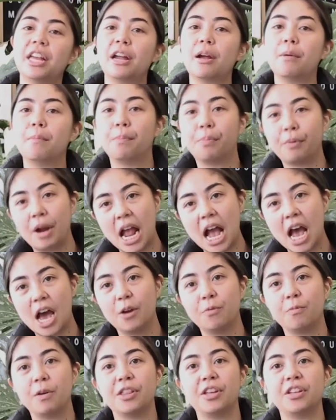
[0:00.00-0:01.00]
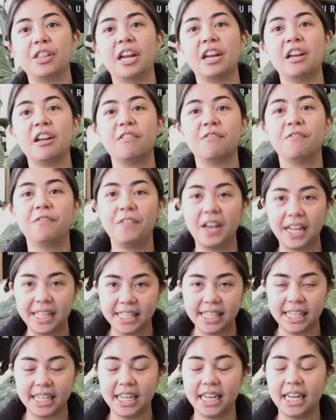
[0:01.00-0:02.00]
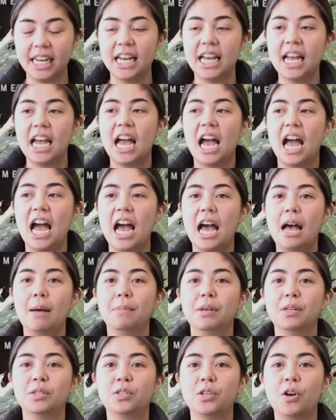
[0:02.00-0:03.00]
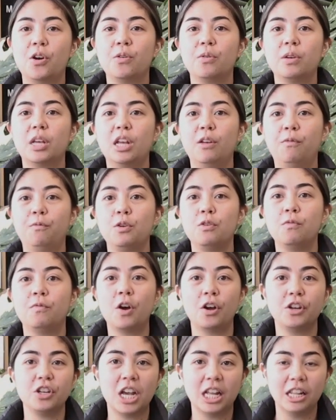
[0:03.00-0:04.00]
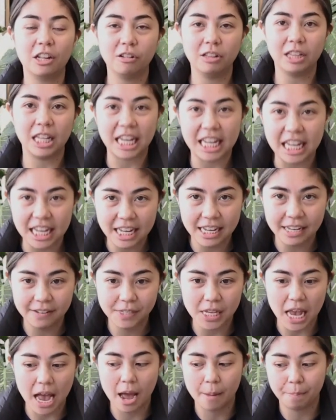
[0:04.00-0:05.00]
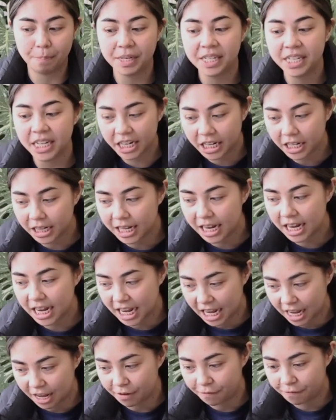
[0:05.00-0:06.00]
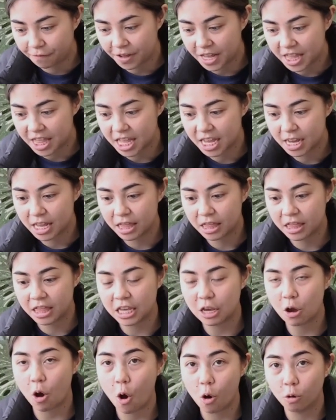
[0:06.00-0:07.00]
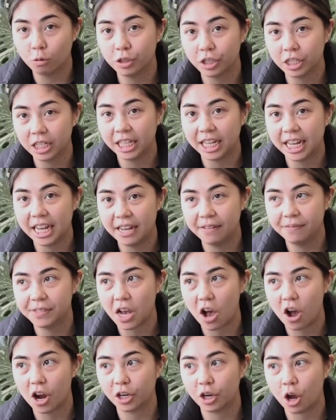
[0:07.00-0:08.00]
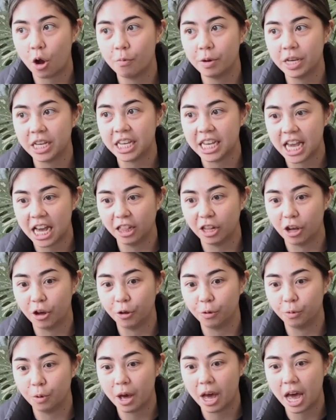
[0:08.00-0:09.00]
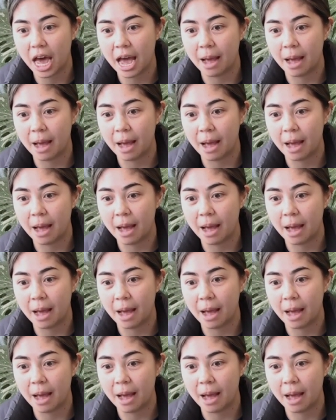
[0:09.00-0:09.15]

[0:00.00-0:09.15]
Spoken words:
they are brown, whether they're infected. So if you've got yellow leaves, particularly if the older leaves are going yellow